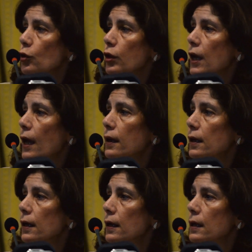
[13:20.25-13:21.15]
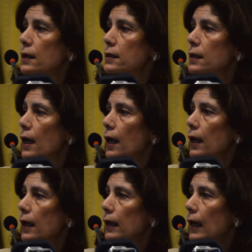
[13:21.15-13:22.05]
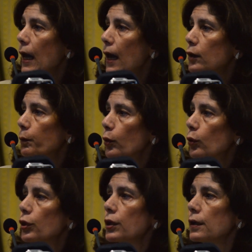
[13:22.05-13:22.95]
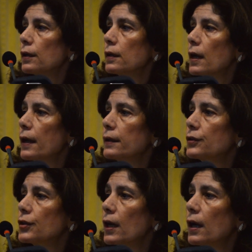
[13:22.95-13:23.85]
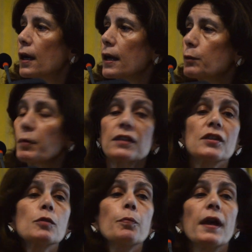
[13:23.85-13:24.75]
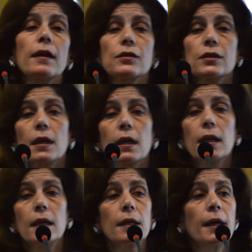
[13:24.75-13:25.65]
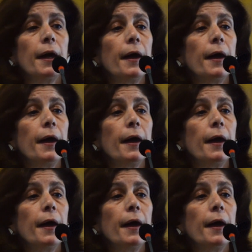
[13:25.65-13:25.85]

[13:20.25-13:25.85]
So Kenya is in light blue here, and it participates in